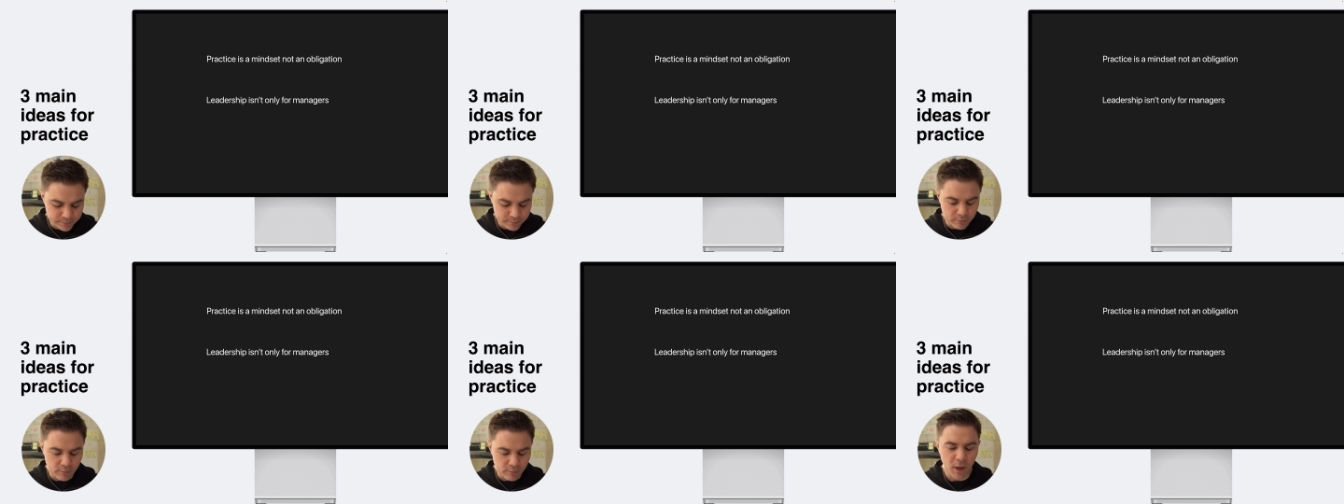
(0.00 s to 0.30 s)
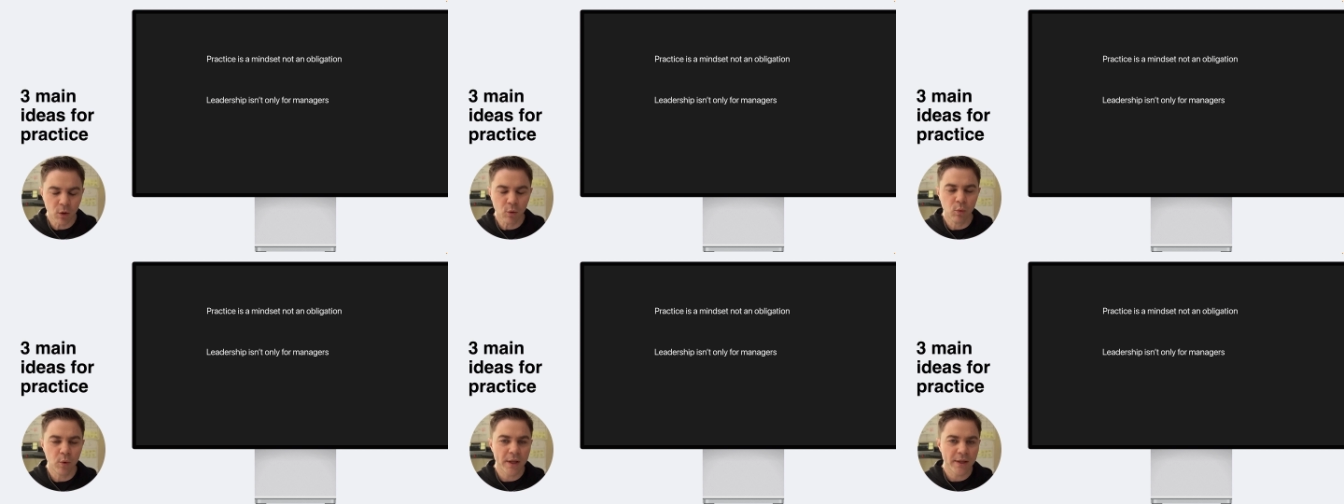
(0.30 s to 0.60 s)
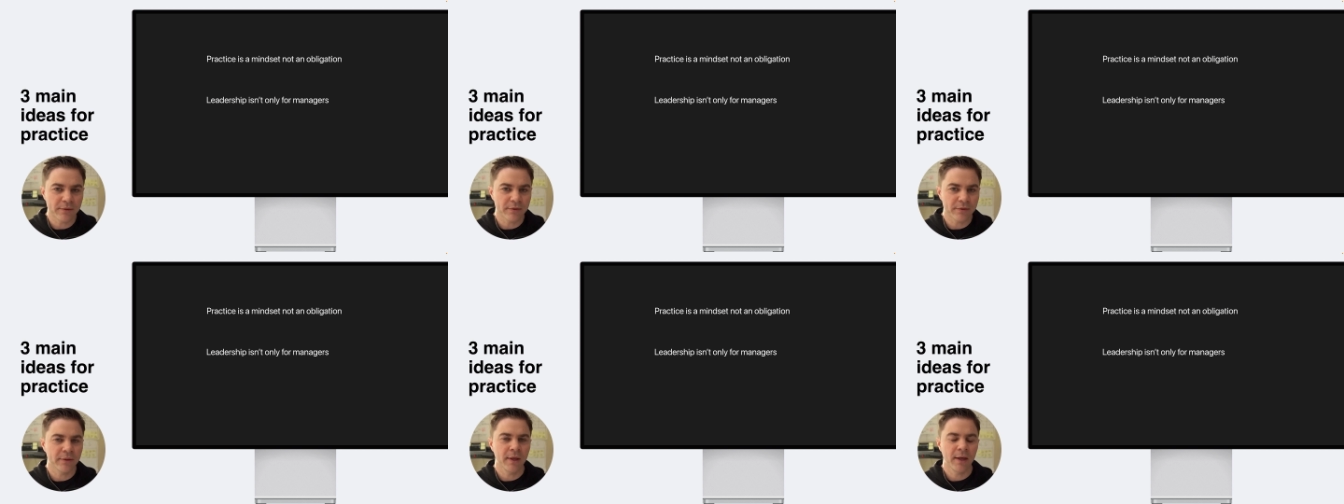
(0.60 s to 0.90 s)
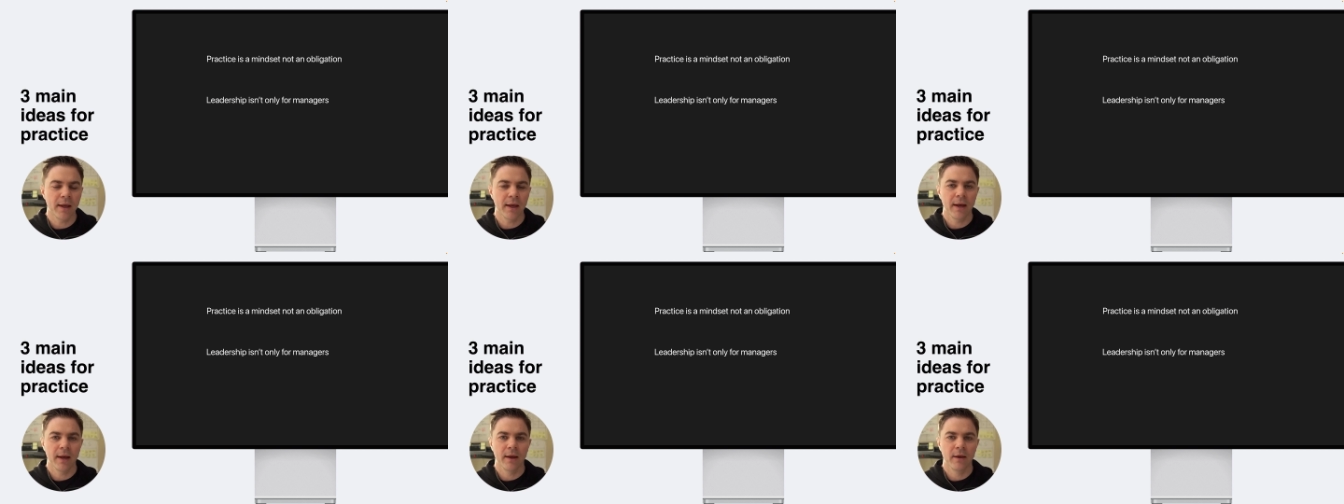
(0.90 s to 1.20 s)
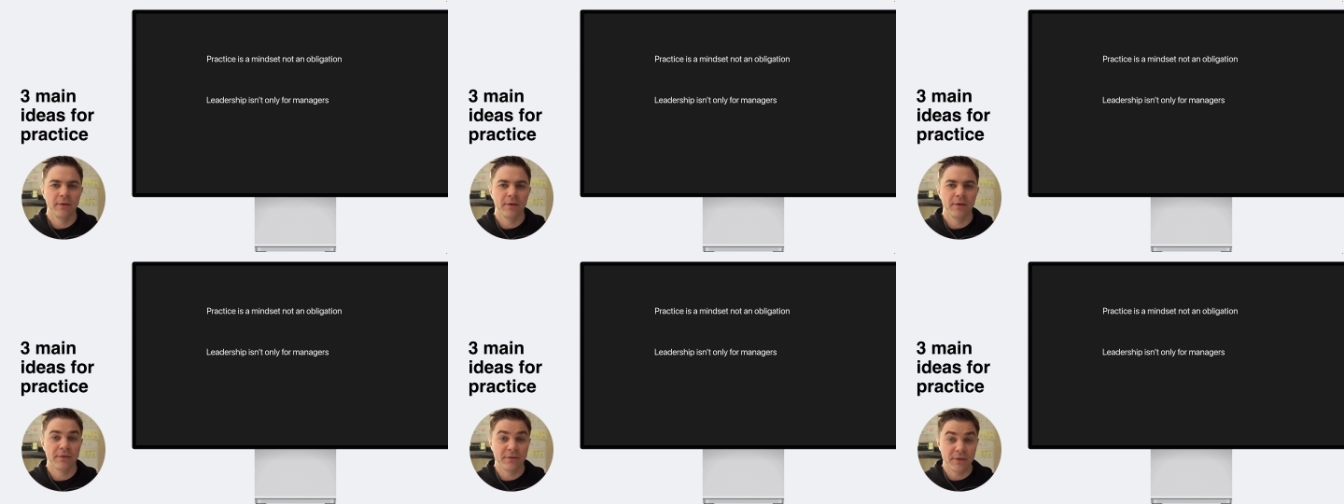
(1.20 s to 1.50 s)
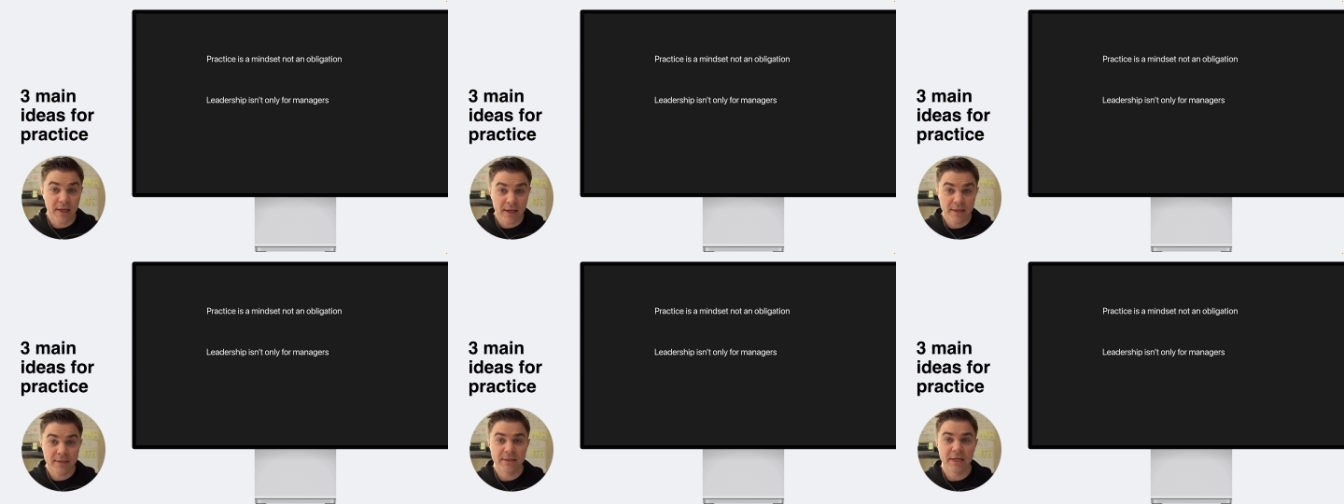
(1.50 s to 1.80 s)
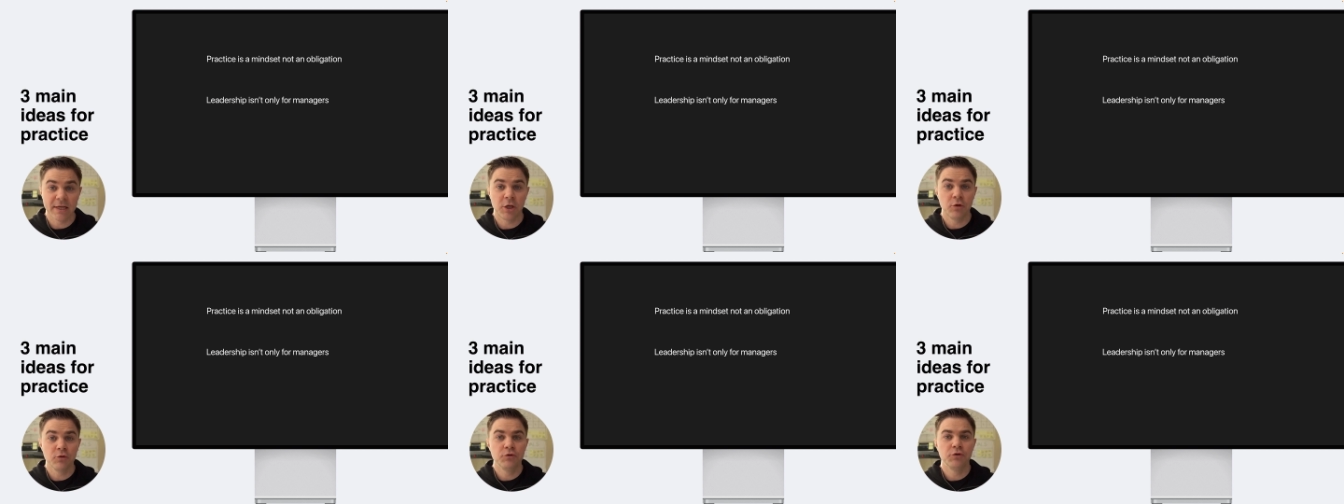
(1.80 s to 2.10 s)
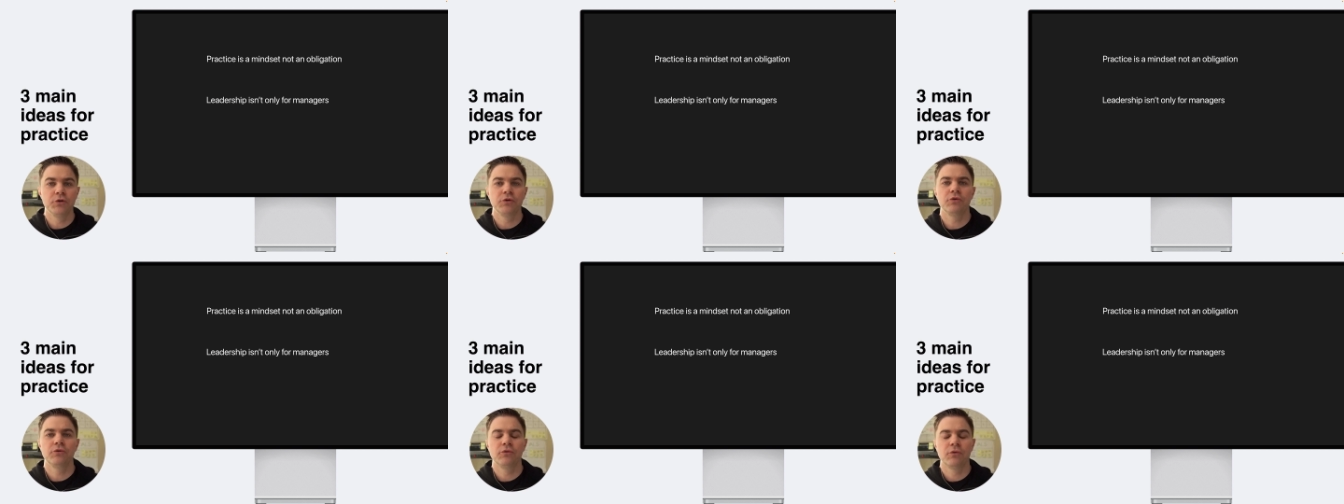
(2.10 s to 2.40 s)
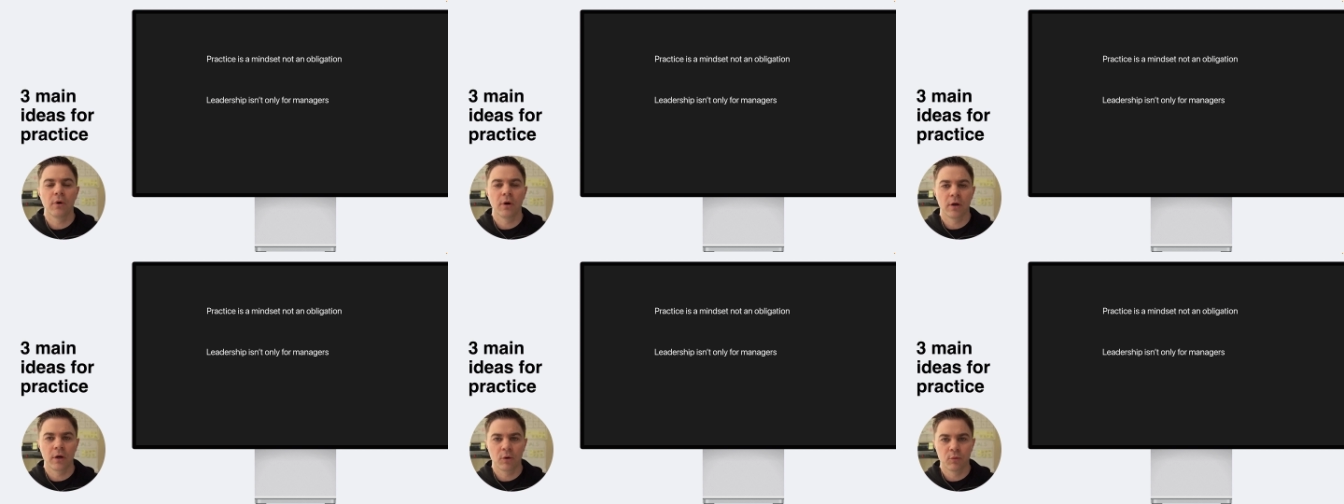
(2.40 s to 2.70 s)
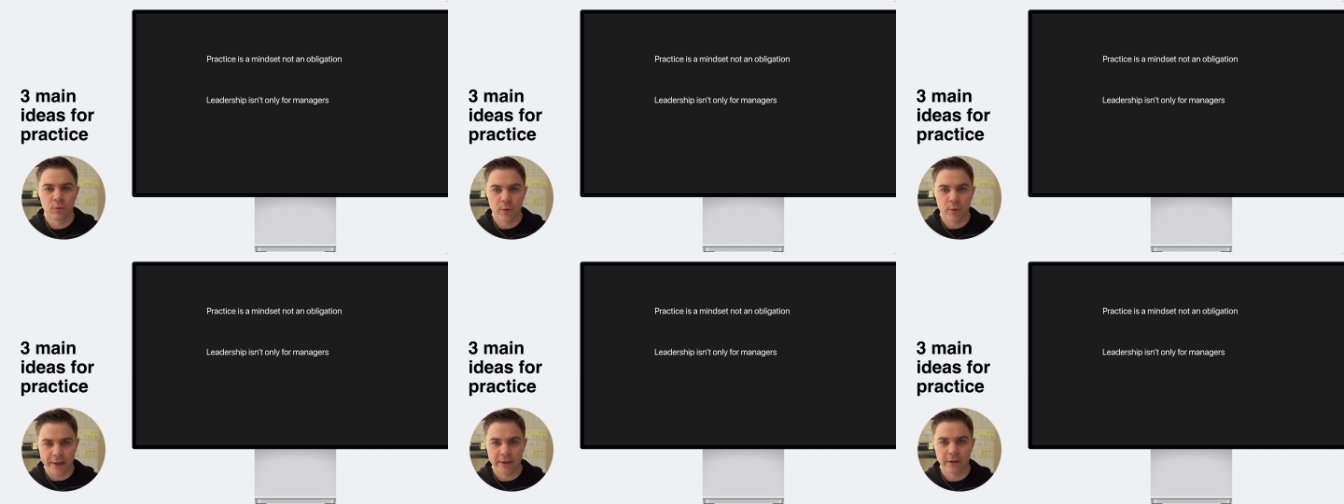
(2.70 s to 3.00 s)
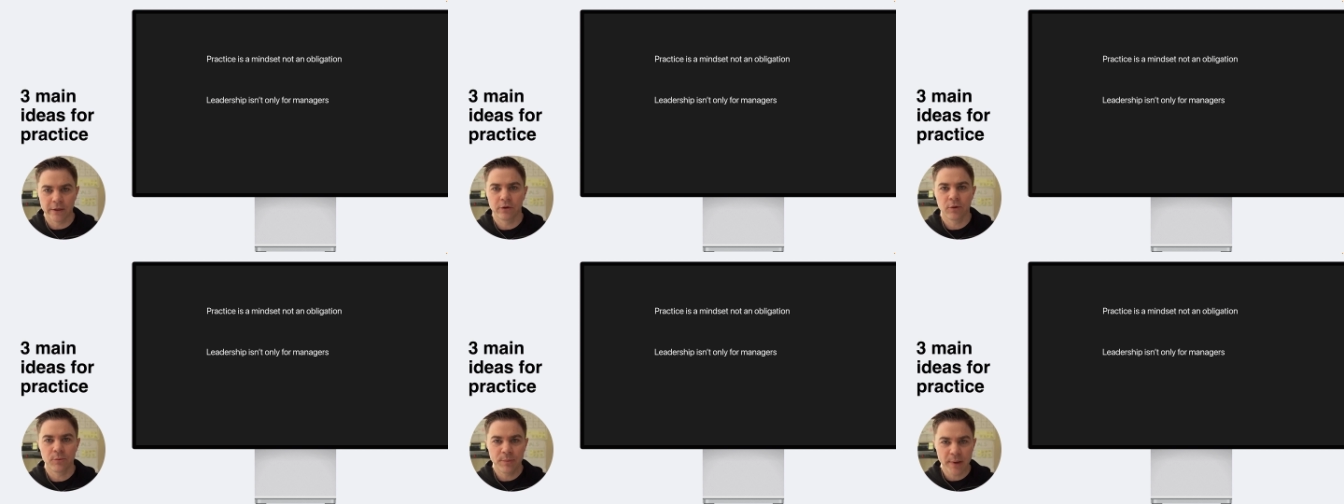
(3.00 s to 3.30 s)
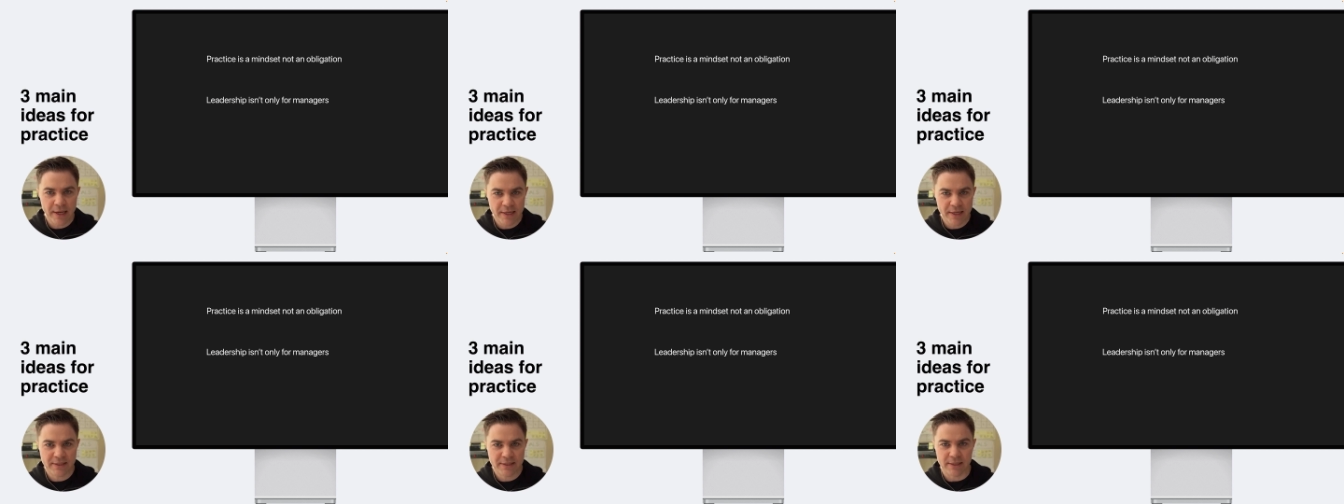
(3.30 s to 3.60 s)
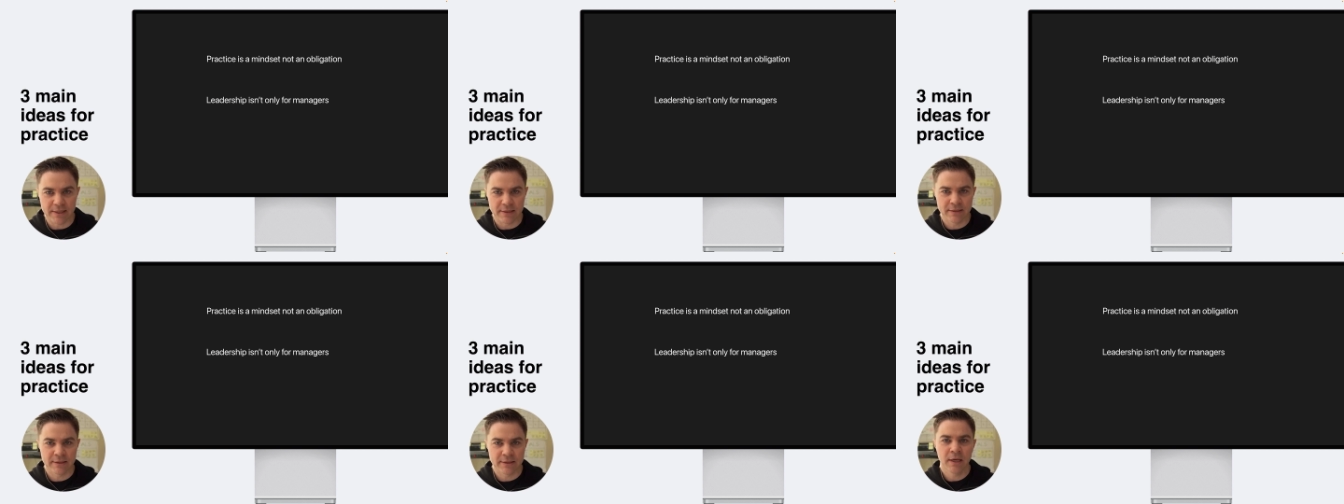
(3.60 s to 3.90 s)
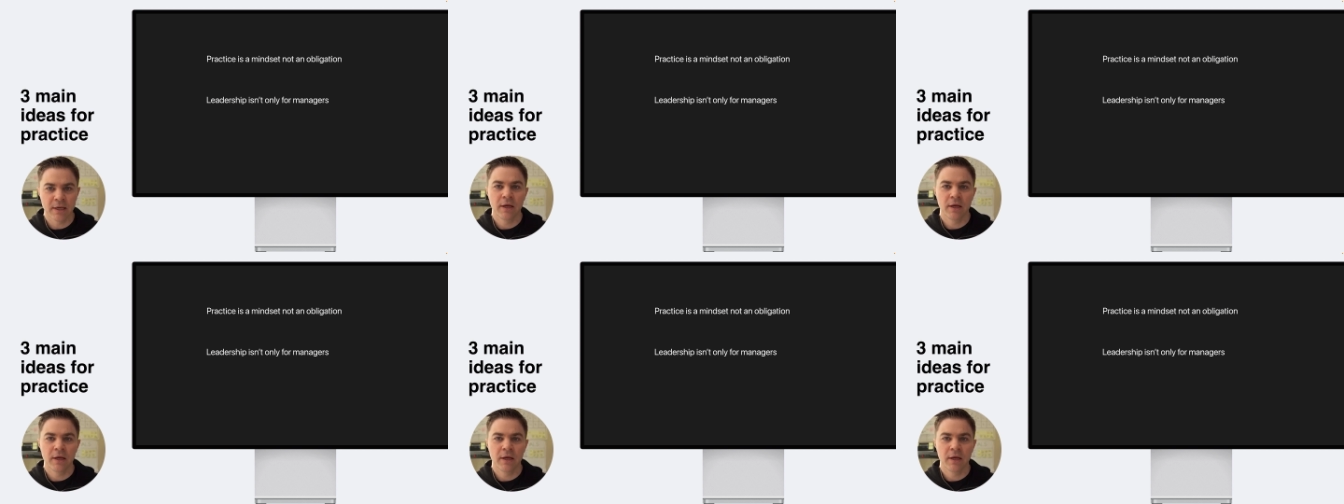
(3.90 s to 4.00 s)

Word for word: with the things that you do on a regular basis